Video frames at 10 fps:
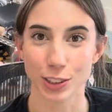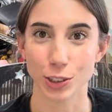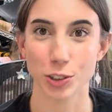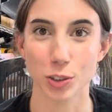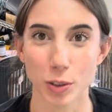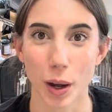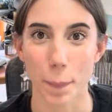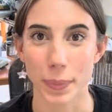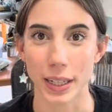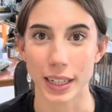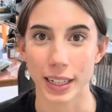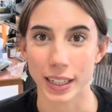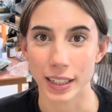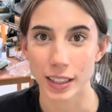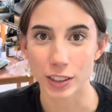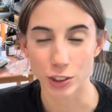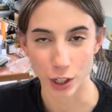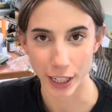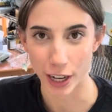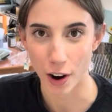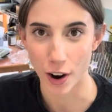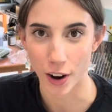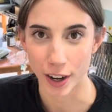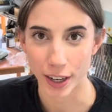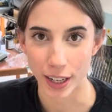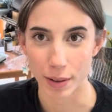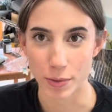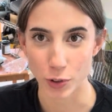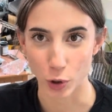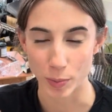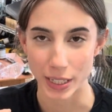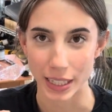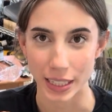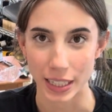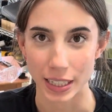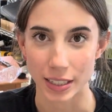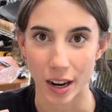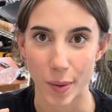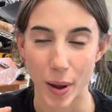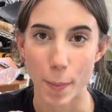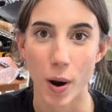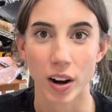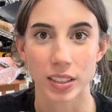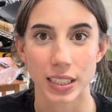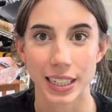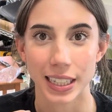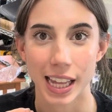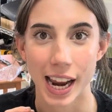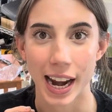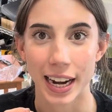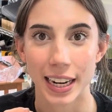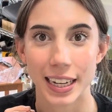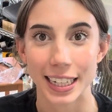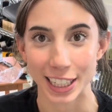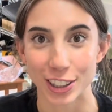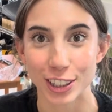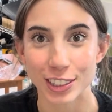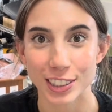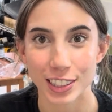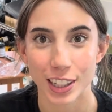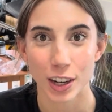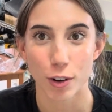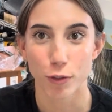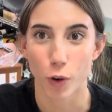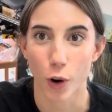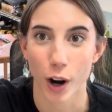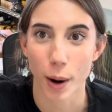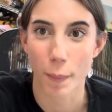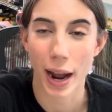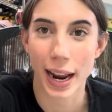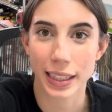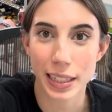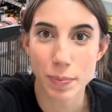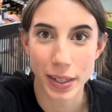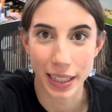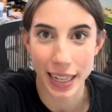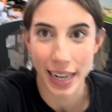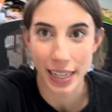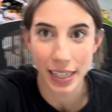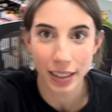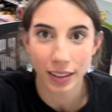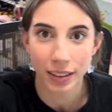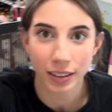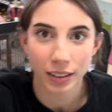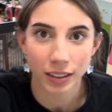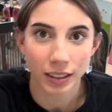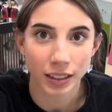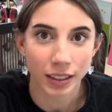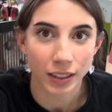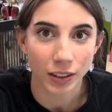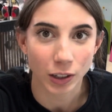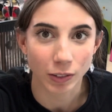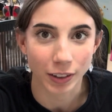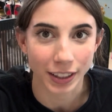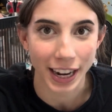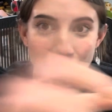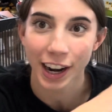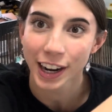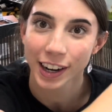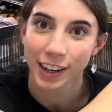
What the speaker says: to be starting on sculpting these epoxy clay ears for my leaping lady over there.